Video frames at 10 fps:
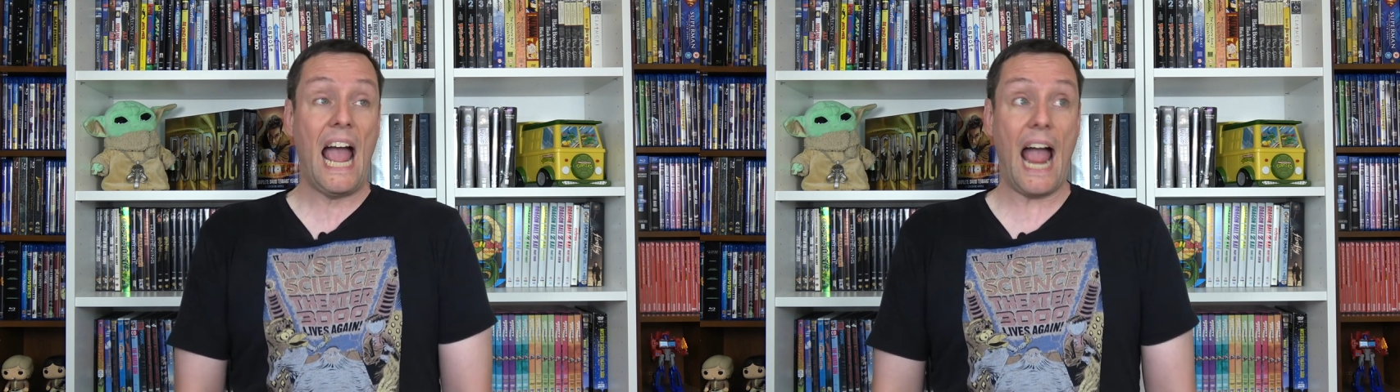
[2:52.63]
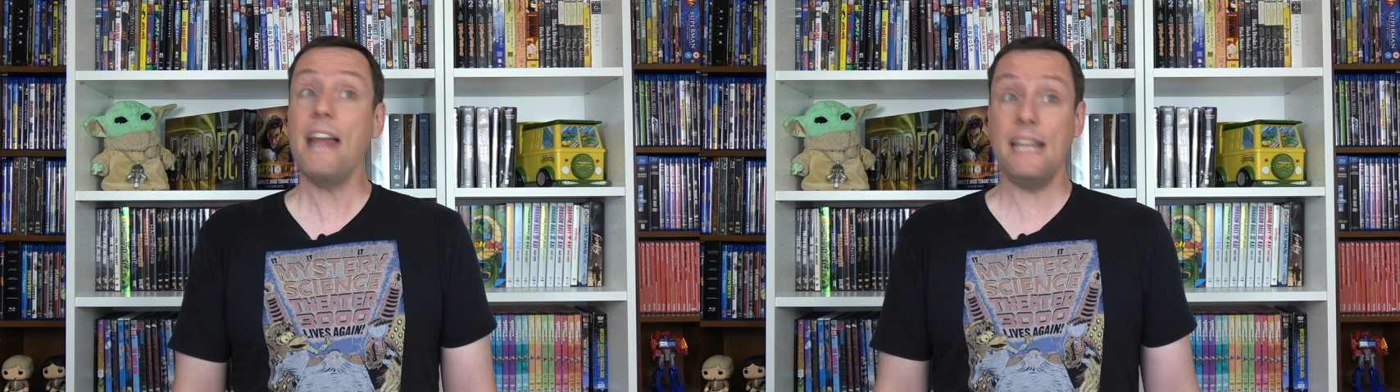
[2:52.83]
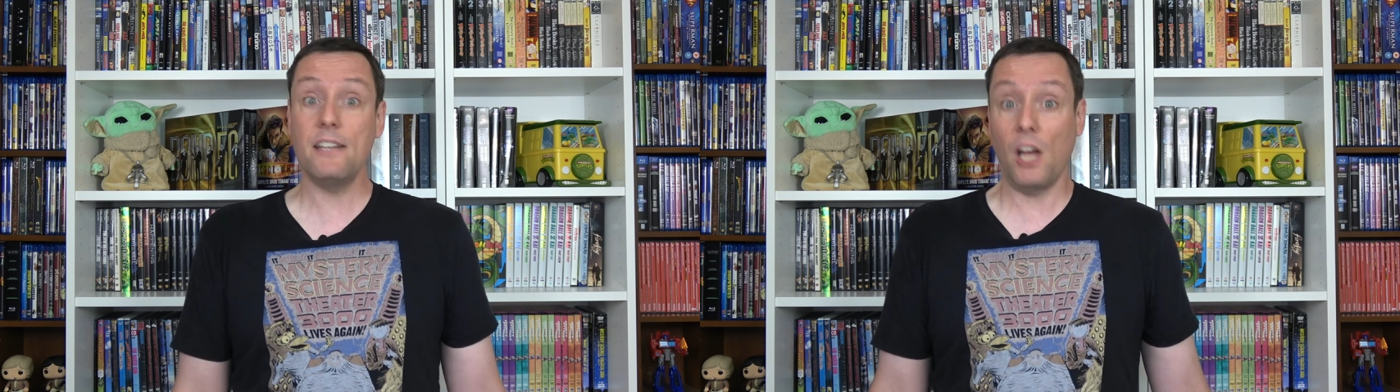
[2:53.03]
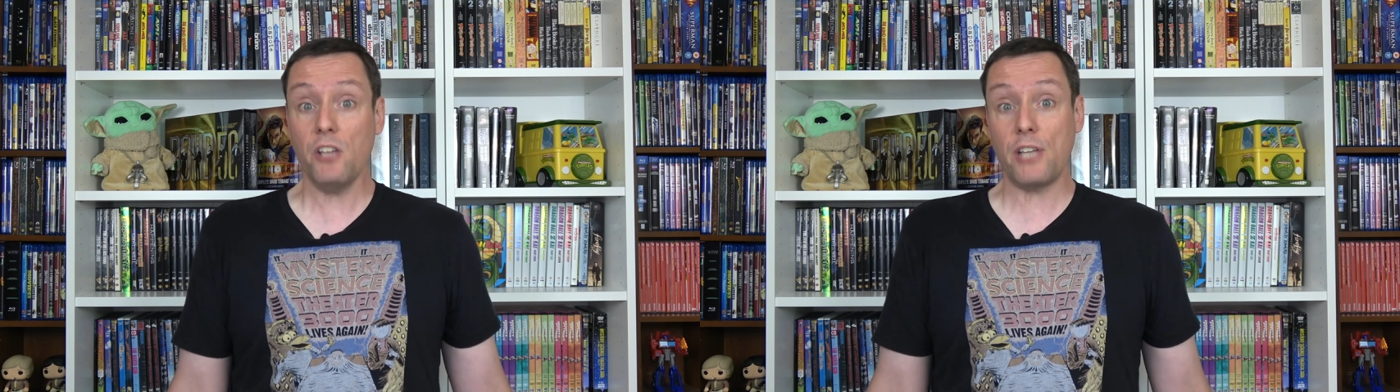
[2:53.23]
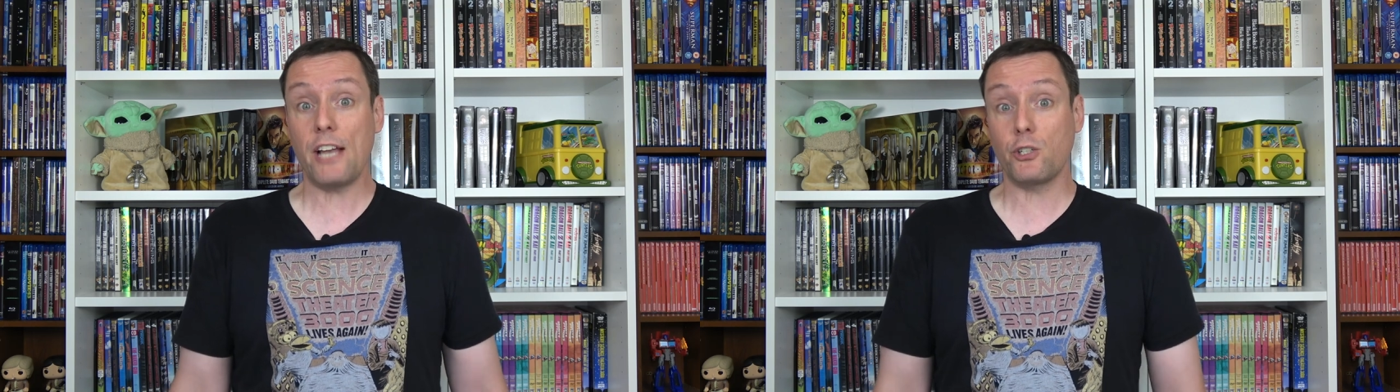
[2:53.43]
and he
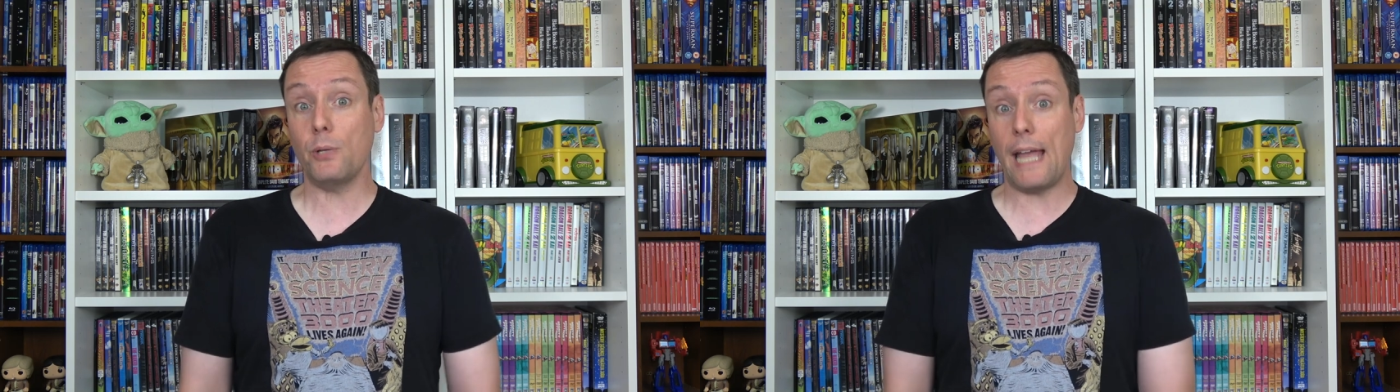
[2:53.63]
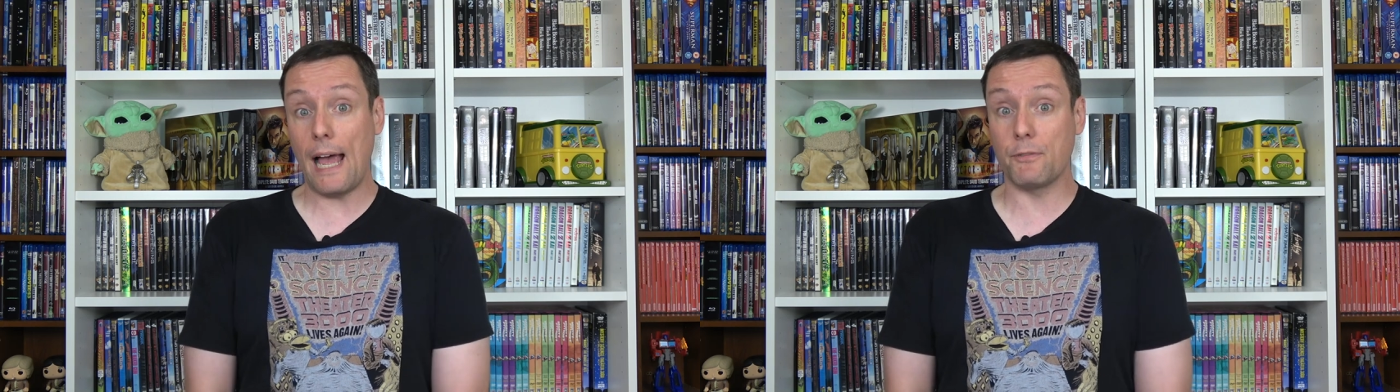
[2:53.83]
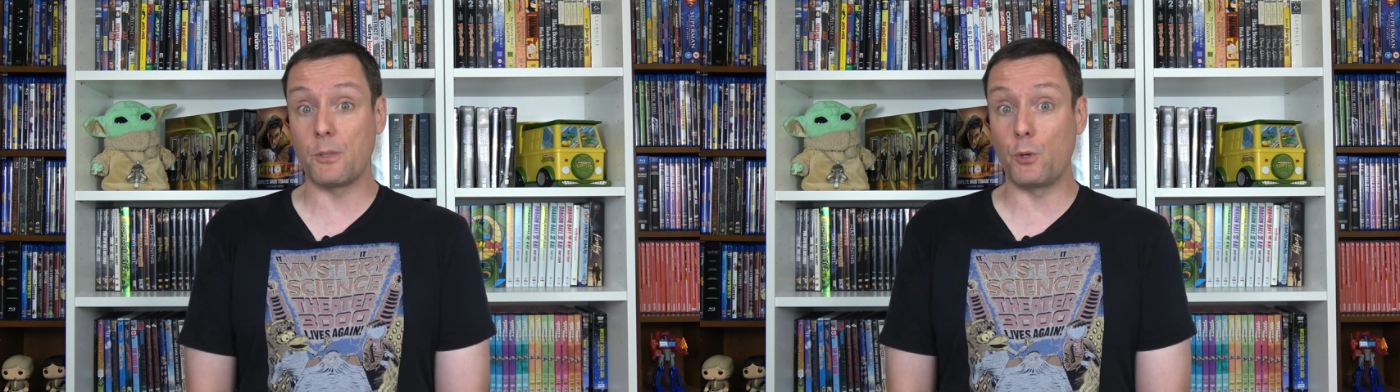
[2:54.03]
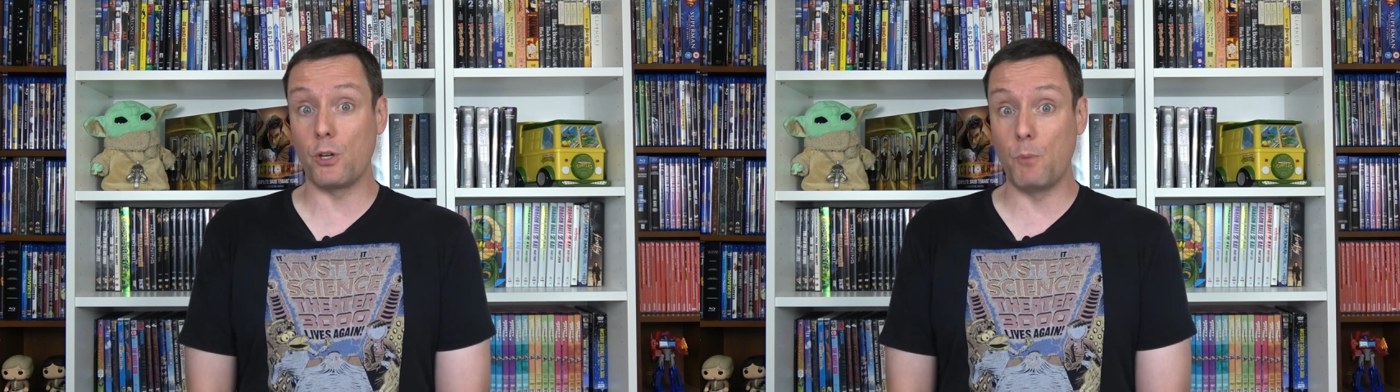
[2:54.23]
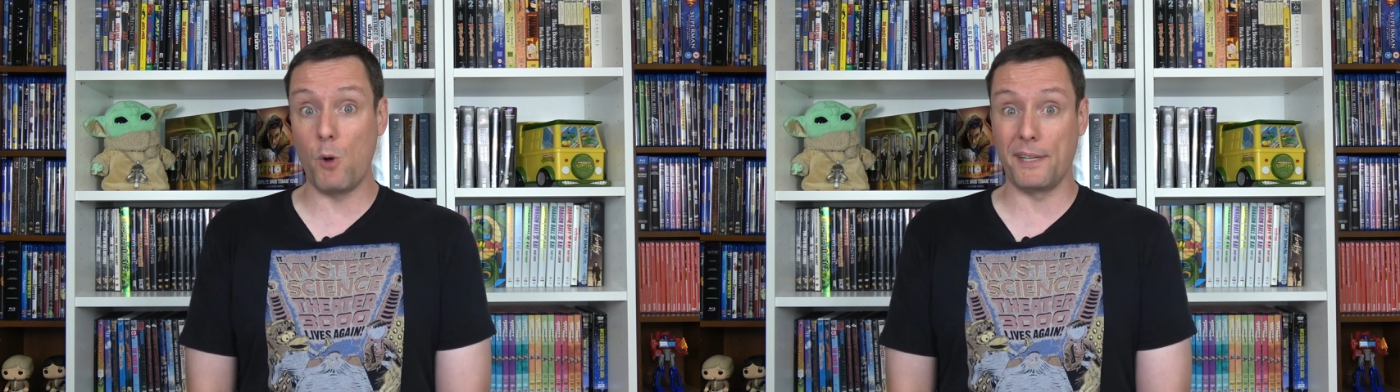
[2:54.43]
does actually have some
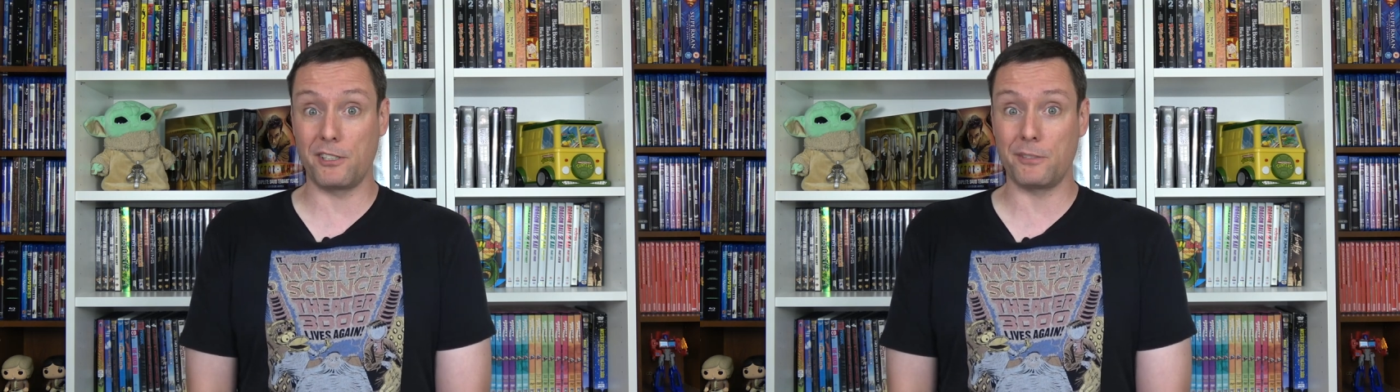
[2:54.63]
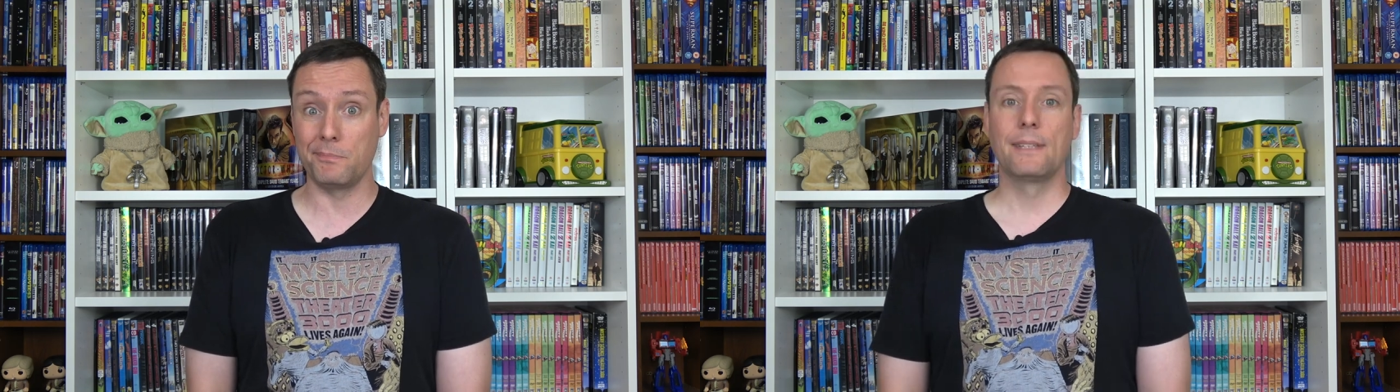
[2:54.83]
good moments.